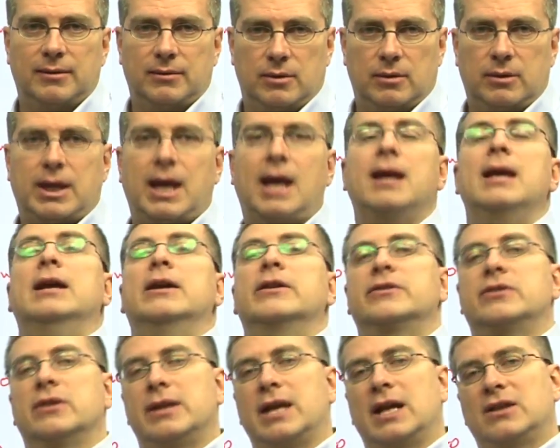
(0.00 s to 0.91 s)
Okay?
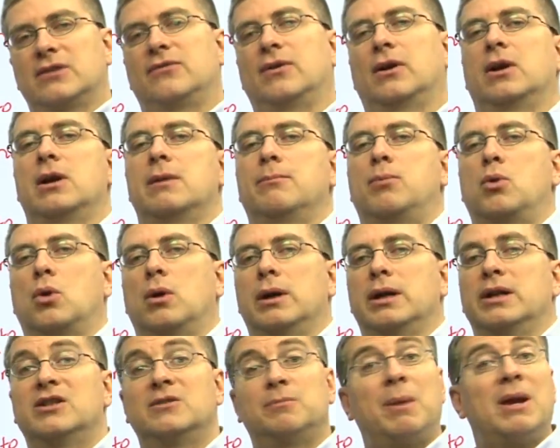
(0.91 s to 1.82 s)
So that's very
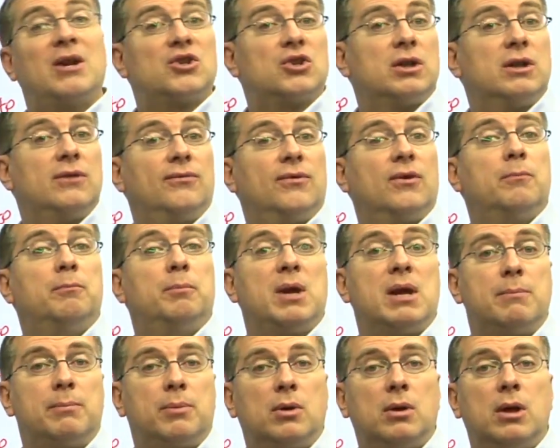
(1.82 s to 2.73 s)
important, especially for
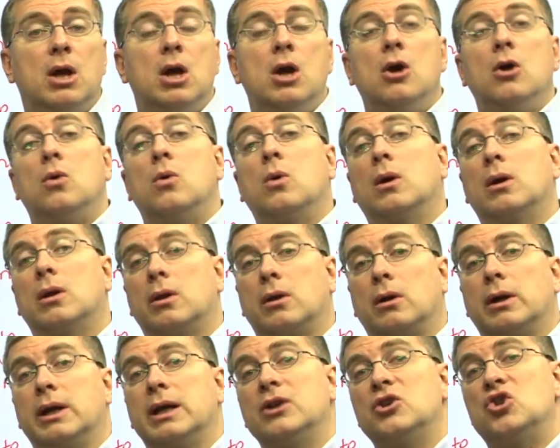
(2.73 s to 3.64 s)
people who are
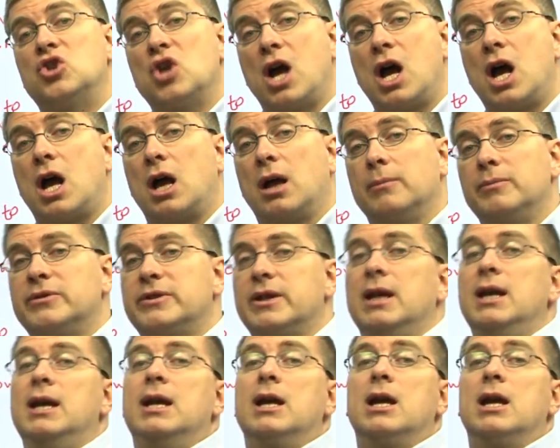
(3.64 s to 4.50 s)
learning jobs.